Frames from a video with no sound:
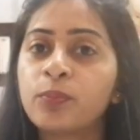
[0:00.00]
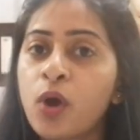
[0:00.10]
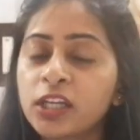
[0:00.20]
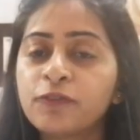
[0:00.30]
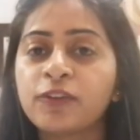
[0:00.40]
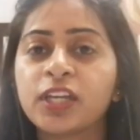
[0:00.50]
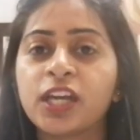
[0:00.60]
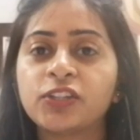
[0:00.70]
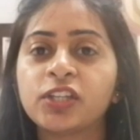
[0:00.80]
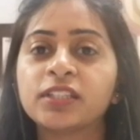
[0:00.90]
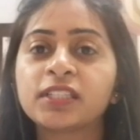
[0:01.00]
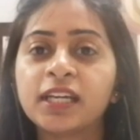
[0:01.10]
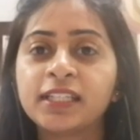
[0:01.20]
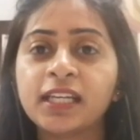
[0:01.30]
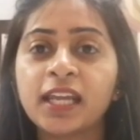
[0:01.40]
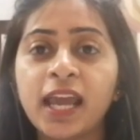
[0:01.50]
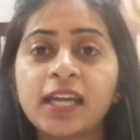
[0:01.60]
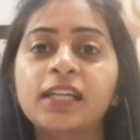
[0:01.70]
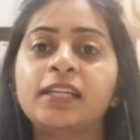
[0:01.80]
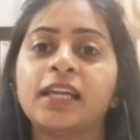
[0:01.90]
modification, certain
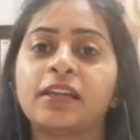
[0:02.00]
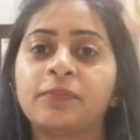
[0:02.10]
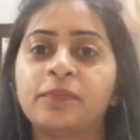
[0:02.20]
editing.